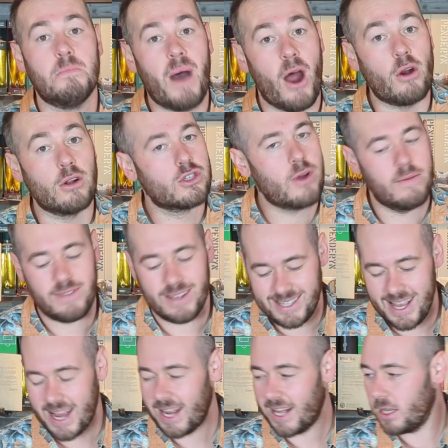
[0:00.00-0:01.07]
Barrel Strength
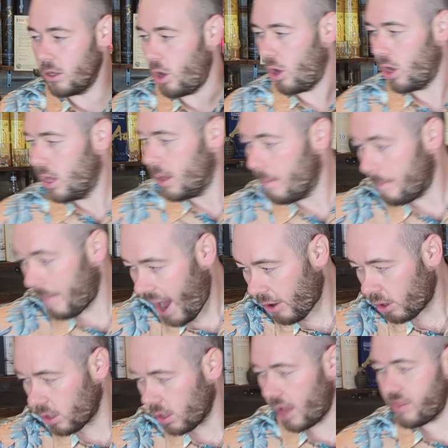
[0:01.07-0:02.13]
single barrel,